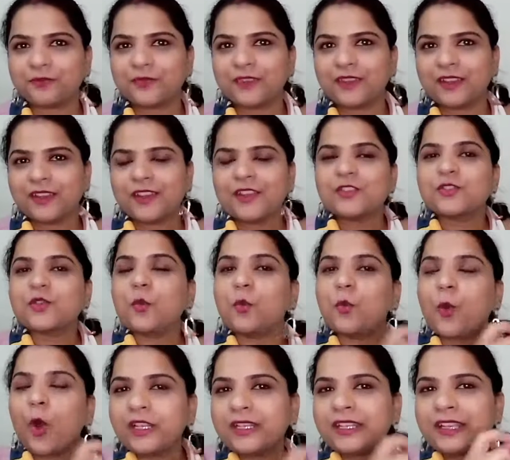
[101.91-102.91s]
So what
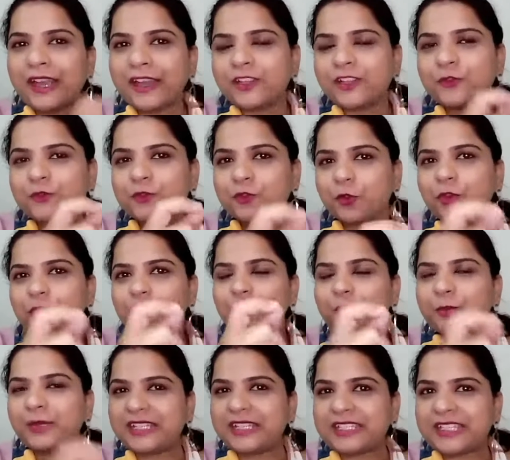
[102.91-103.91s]
kind of zone you
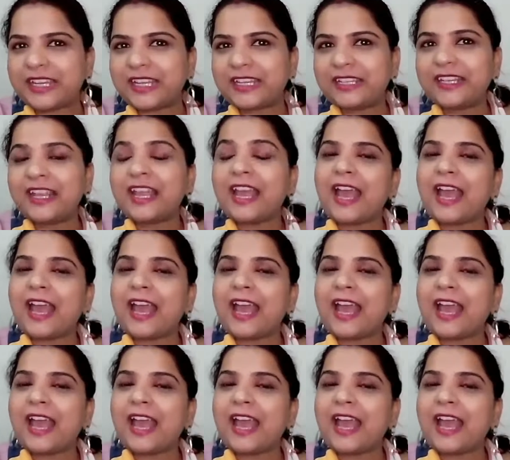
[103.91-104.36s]
maintain